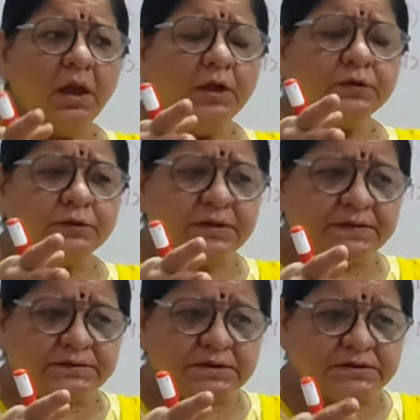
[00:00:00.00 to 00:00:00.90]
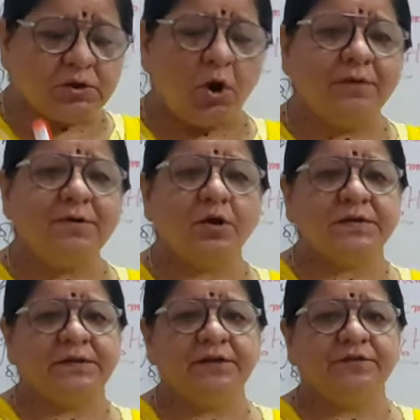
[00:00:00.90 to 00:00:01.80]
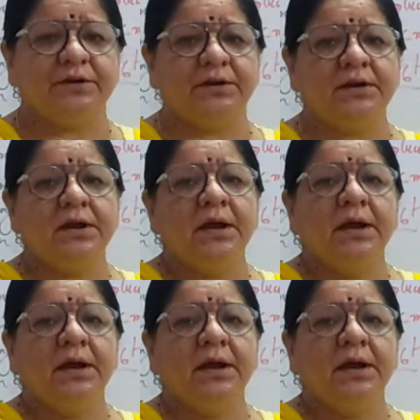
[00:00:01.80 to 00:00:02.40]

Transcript: So this dissolved oxygen